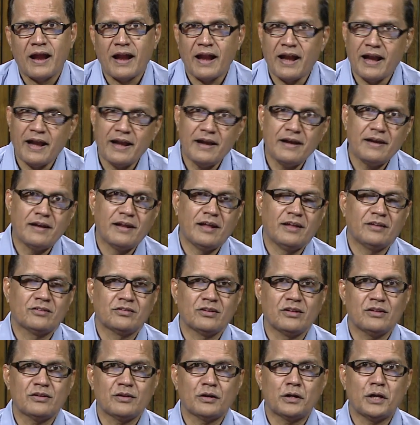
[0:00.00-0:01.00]
And
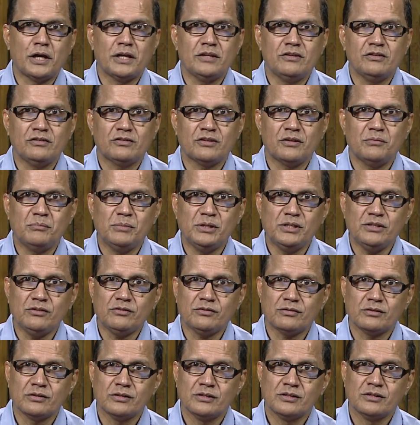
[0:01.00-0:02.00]
synchronization
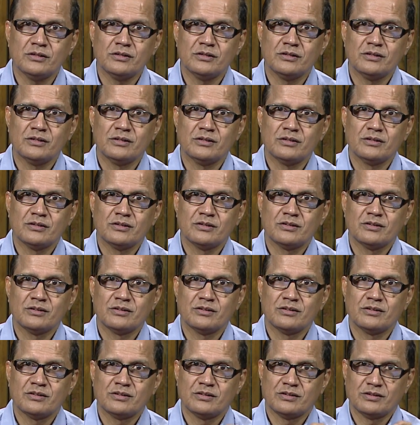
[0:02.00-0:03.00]
means,
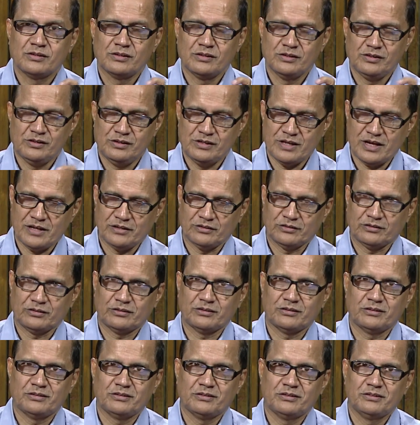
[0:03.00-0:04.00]

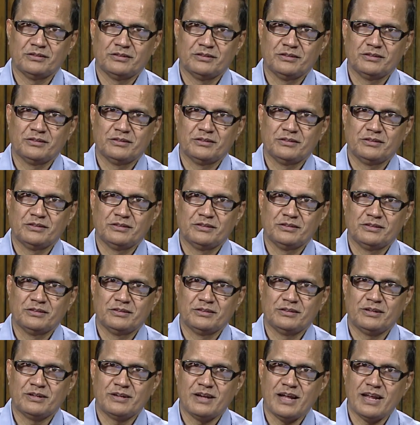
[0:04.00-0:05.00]
yes,
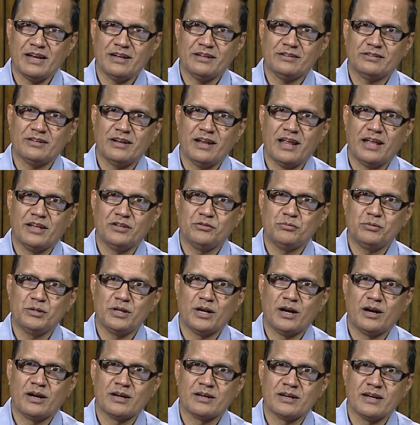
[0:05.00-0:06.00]
the direction has
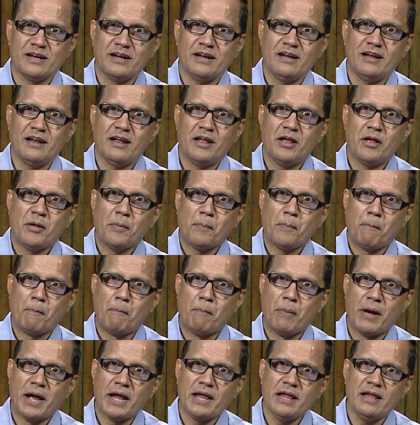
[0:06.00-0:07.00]
been attained
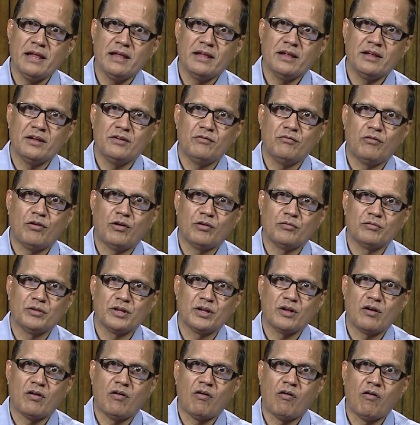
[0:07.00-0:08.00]
by
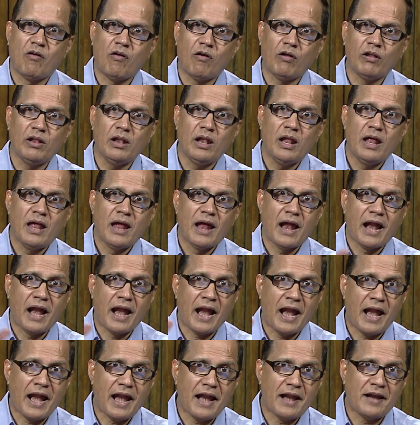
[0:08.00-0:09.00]
involving all,
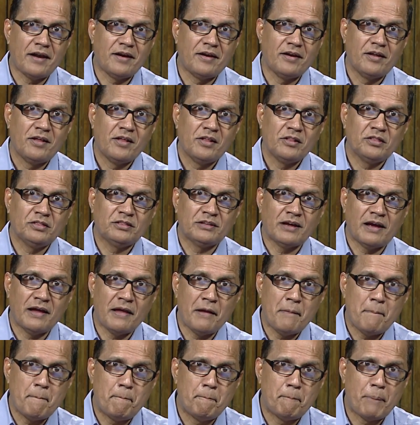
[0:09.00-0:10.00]
and the
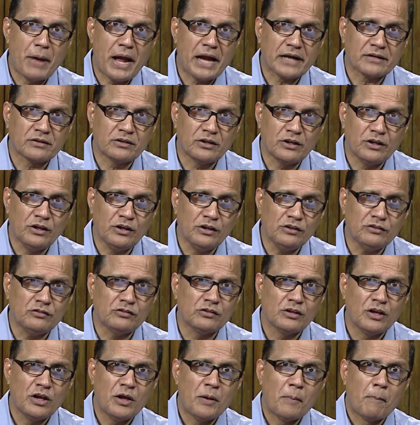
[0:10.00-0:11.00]
impact
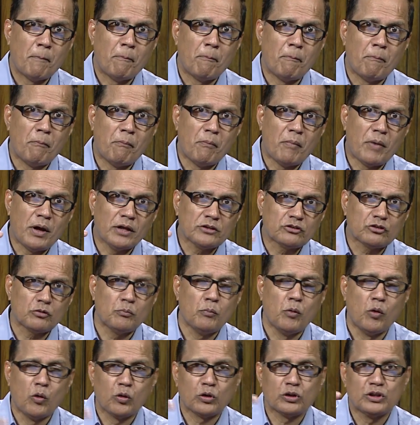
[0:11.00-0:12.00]
is much
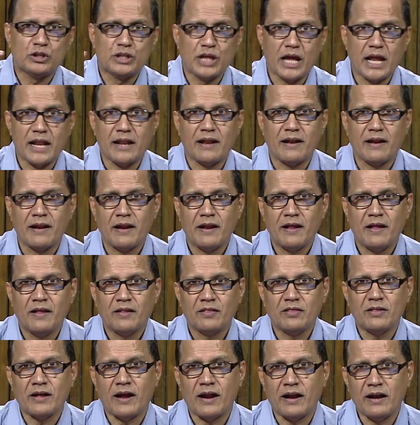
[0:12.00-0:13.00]
more than
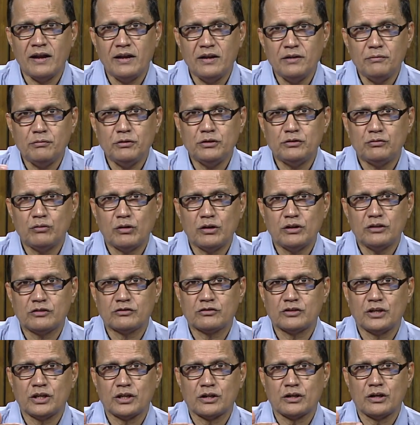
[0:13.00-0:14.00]
the
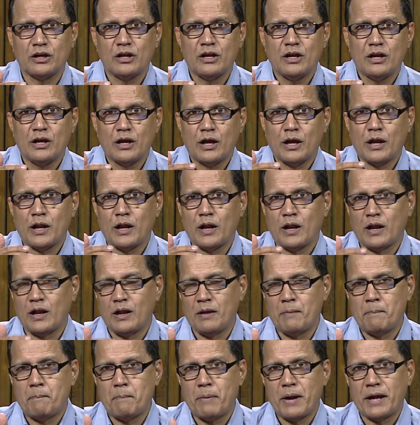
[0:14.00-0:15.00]
individualistic
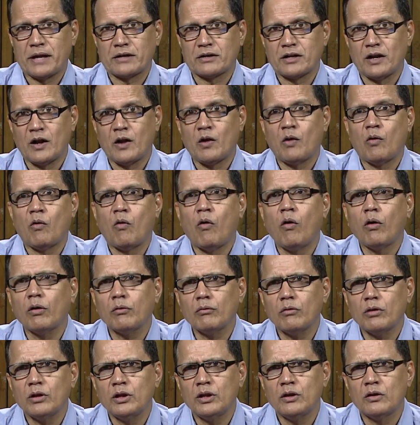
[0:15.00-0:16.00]
impact,
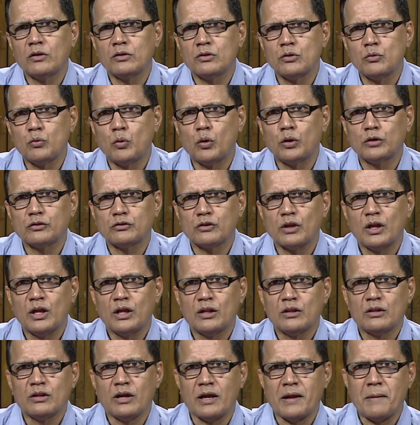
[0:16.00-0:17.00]
or in other words,
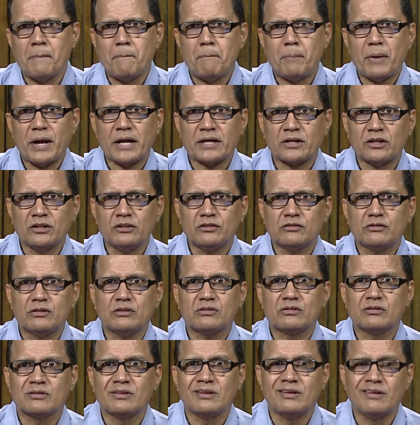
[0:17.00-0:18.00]
the impact is
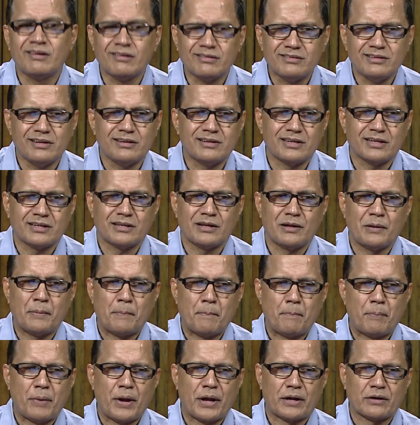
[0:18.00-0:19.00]
the synergetic
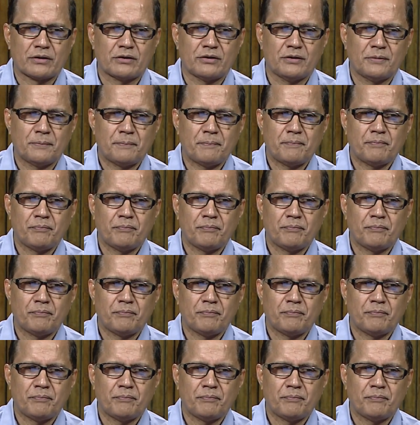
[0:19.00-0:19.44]
impact.